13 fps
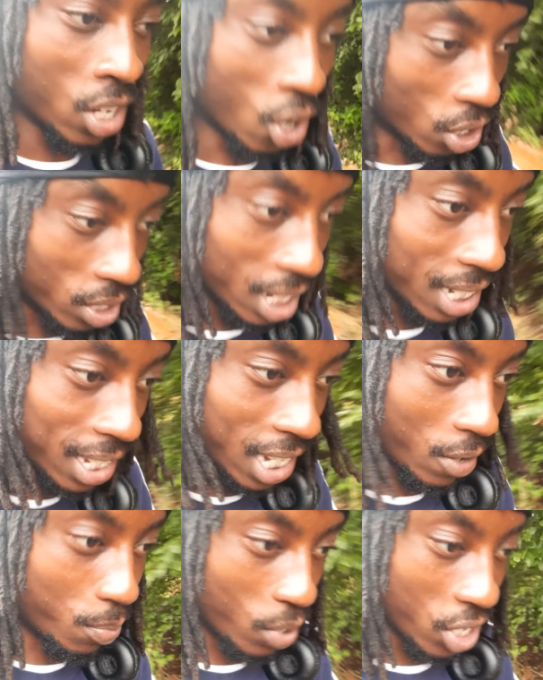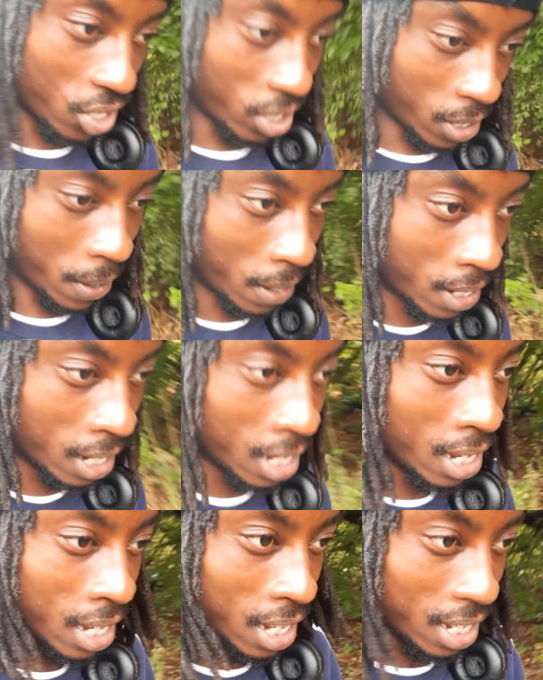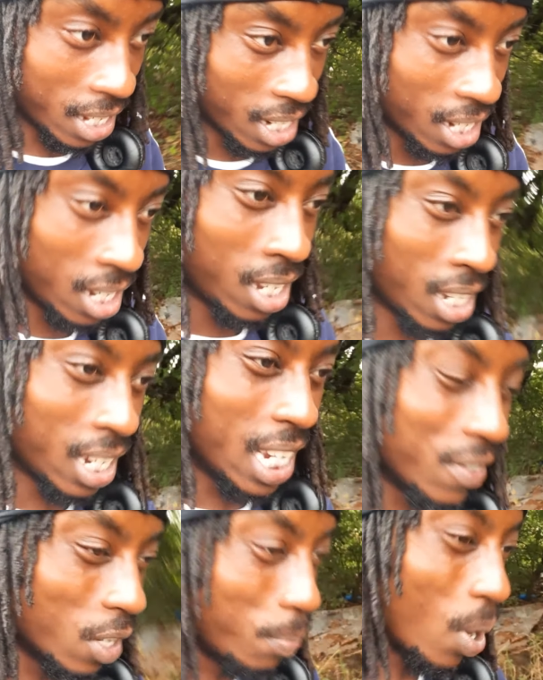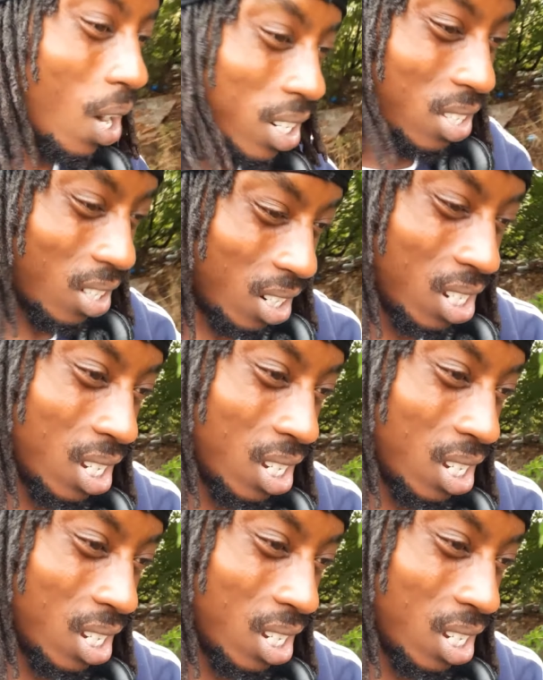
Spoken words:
Unnecessary pressure. Yeah? Even the pastor.